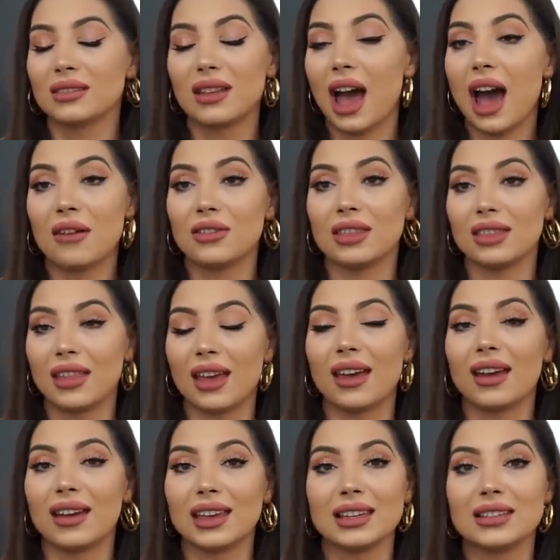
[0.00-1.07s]
have it
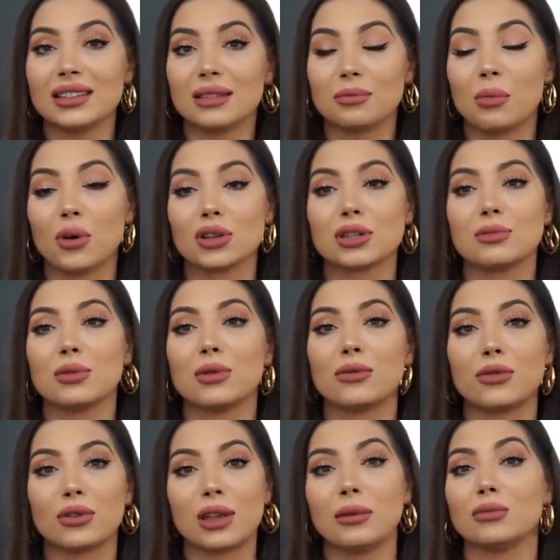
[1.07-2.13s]
there. Is it possible
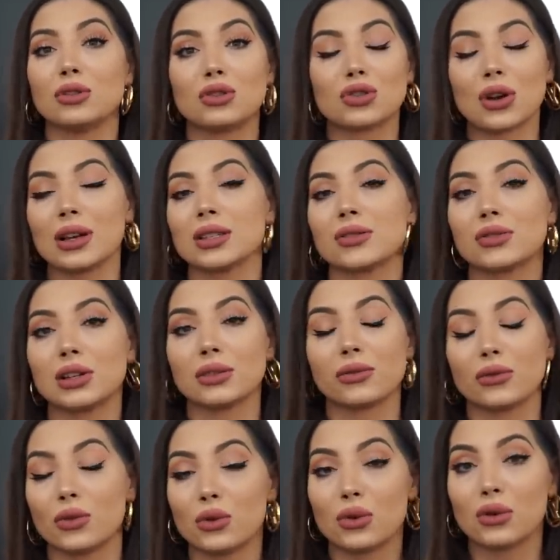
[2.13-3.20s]
for them to transfer it
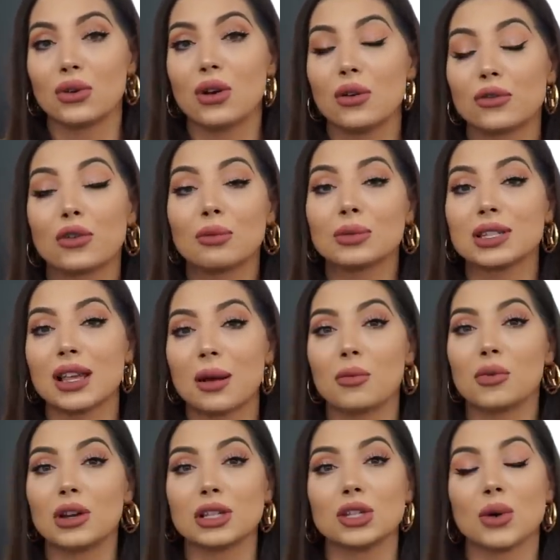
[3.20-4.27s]
for from
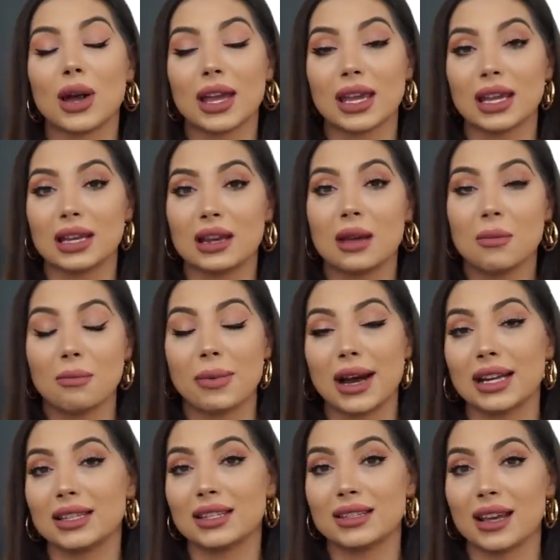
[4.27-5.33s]
somewhere so I can
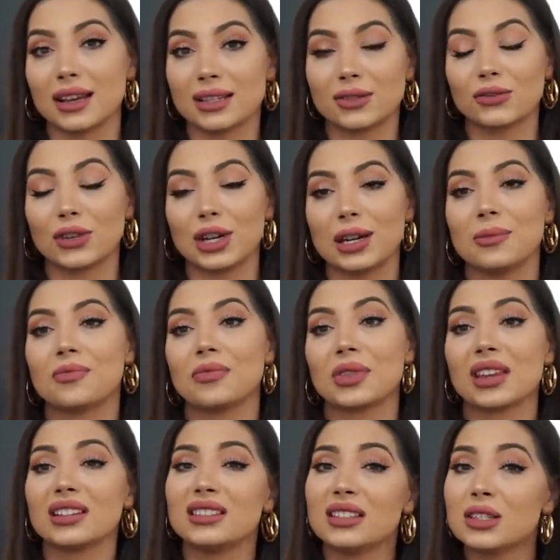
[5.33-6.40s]
buy it tax-free?
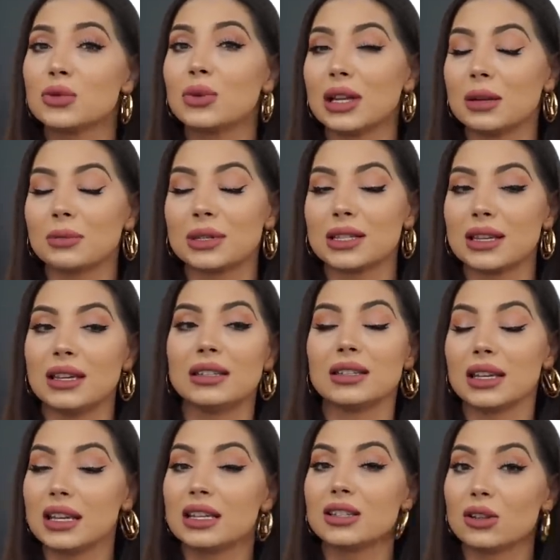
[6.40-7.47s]
Because it's twenty
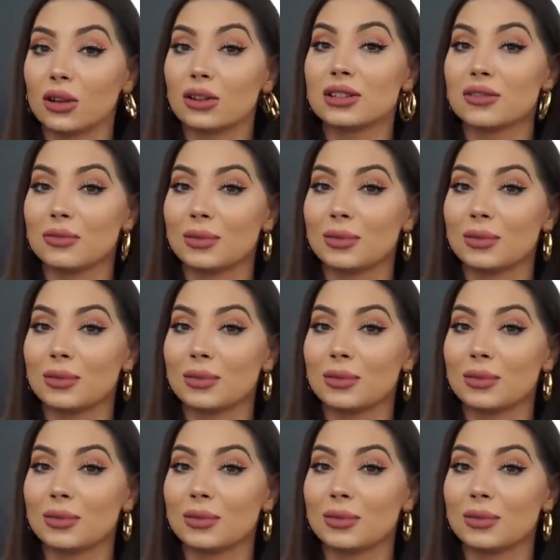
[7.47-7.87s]
percent, it is a lot